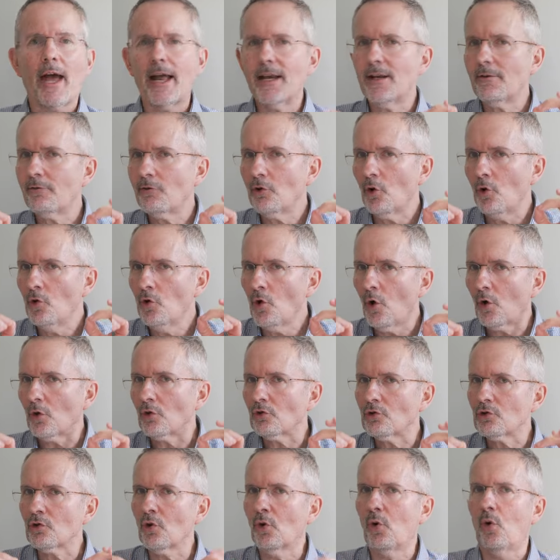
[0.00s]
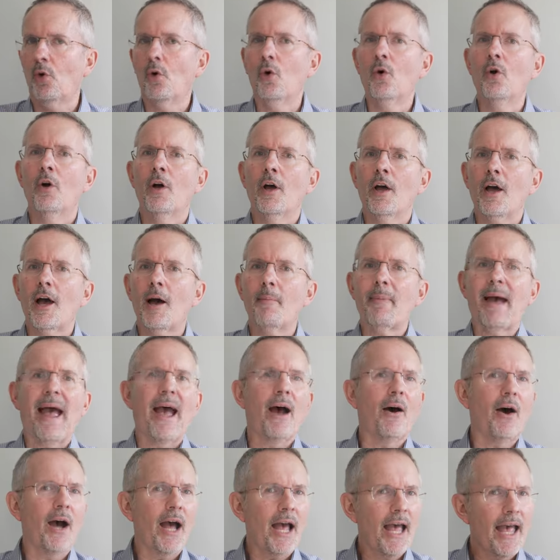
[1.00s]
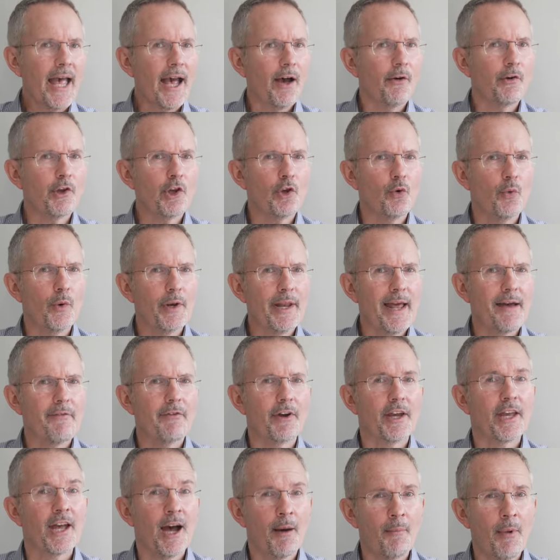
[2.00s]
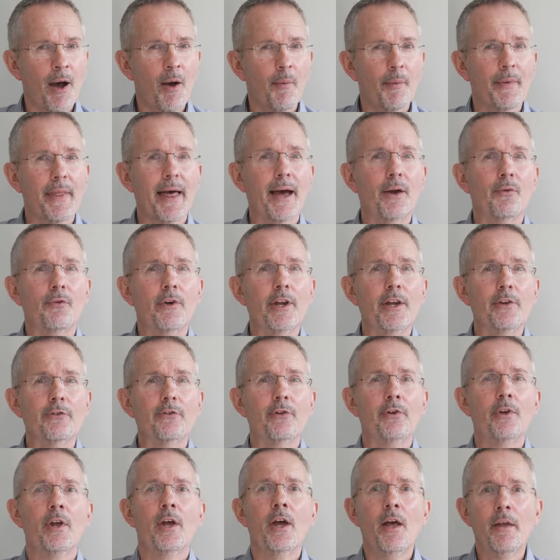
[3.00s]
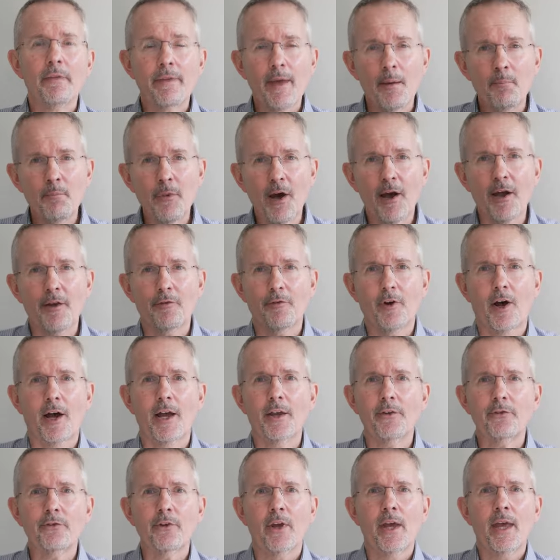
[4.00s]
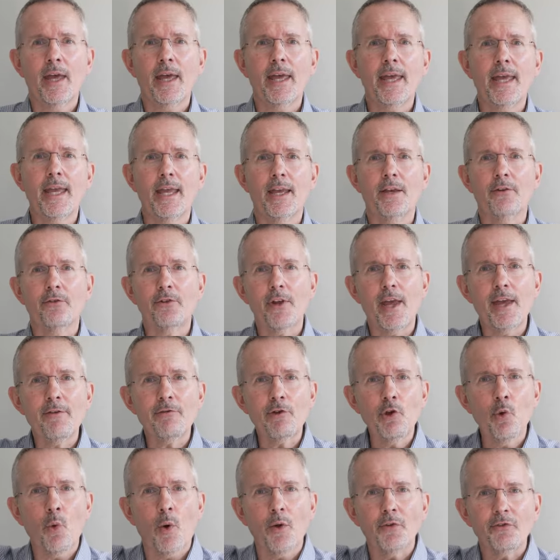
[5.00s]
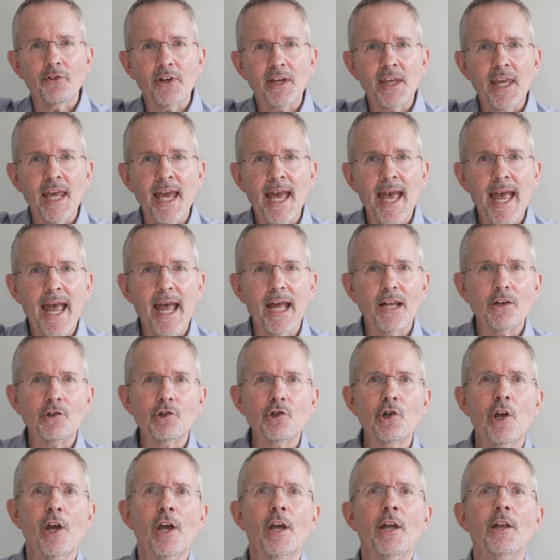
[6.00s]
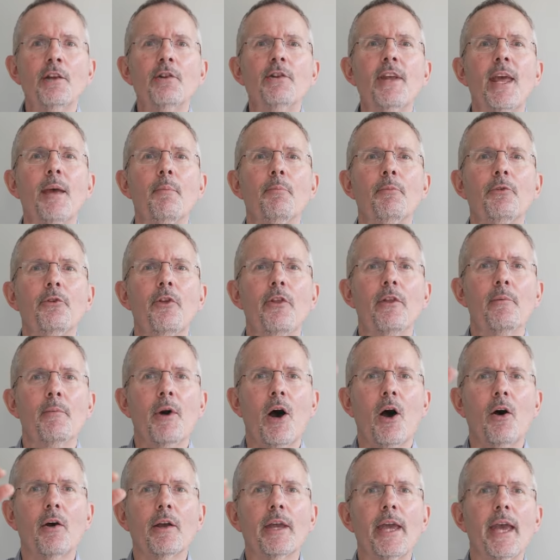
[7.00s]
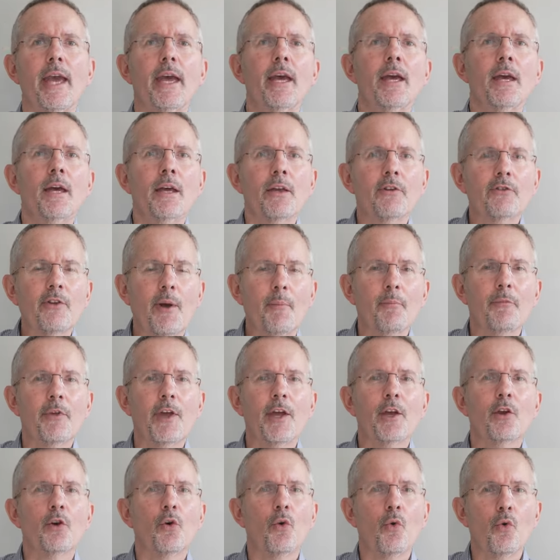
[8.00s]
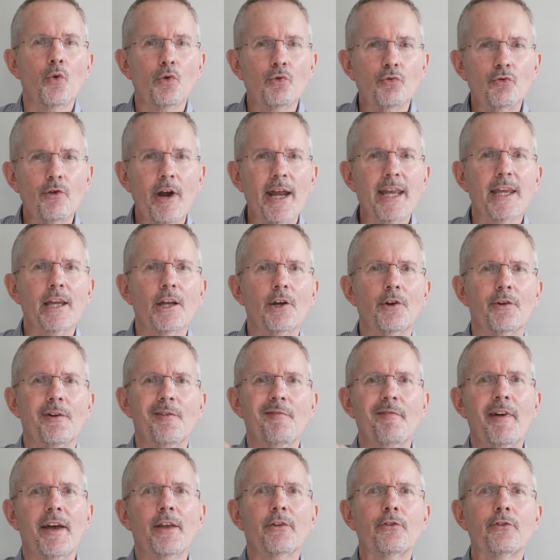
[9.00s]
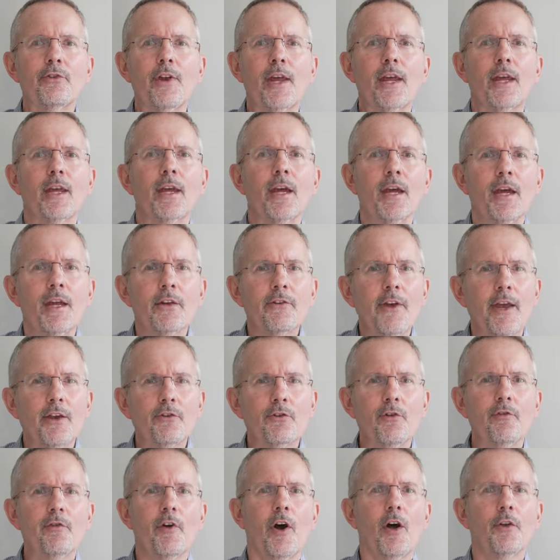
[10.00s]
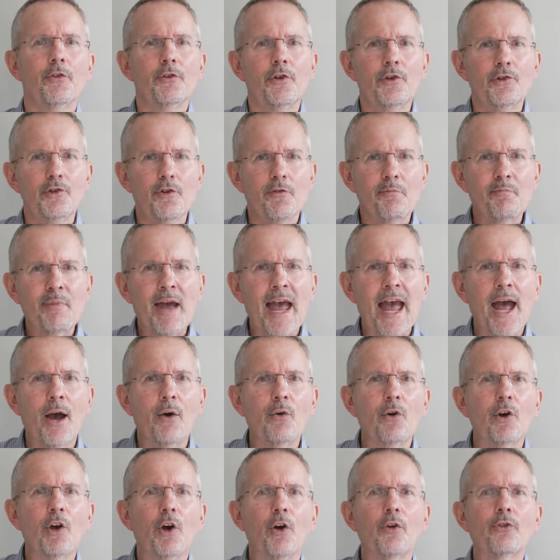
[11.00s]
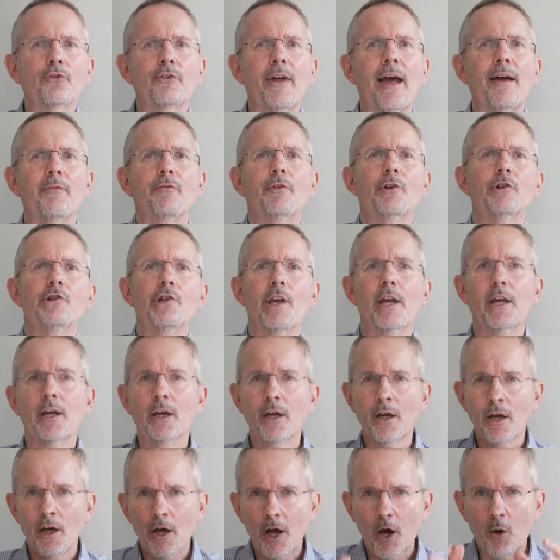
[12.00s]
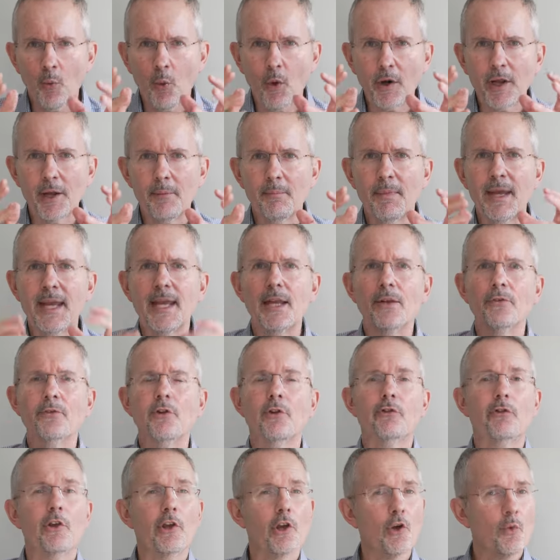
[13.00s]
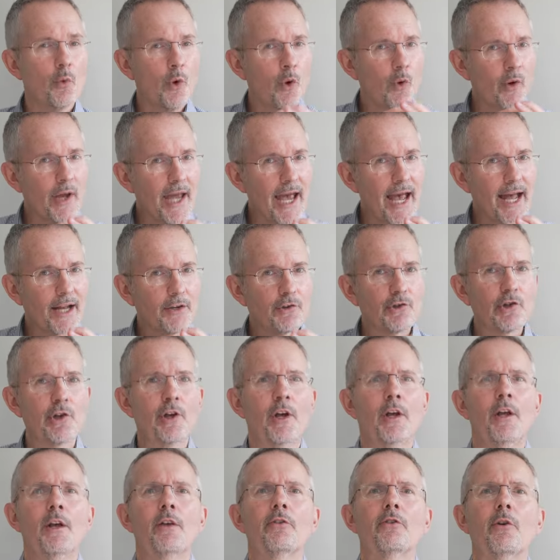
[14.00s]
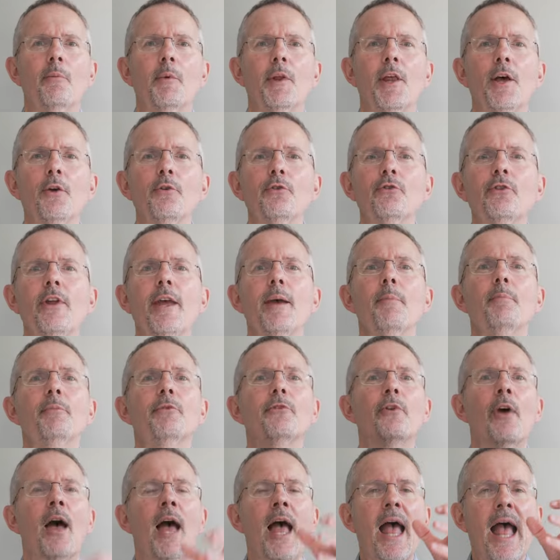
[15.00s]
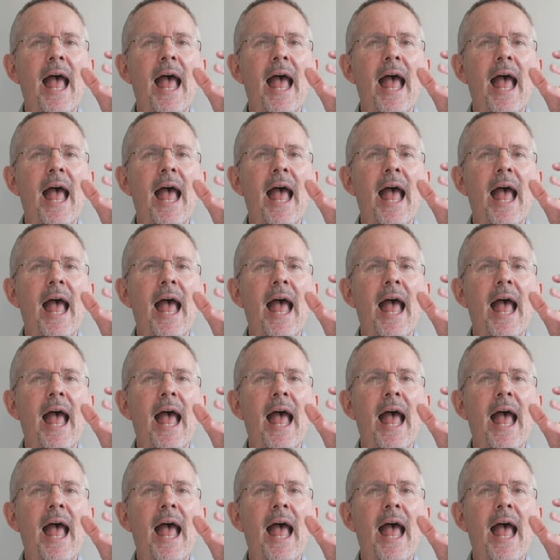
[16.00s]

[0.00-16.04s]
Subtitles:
And if you're not sure about how you would ever come up with that reason, then my advice is if you want to catch dips in the market, something called regular investing takes advantage of pound cost averaging. And what it means is that you will catch some of those dips.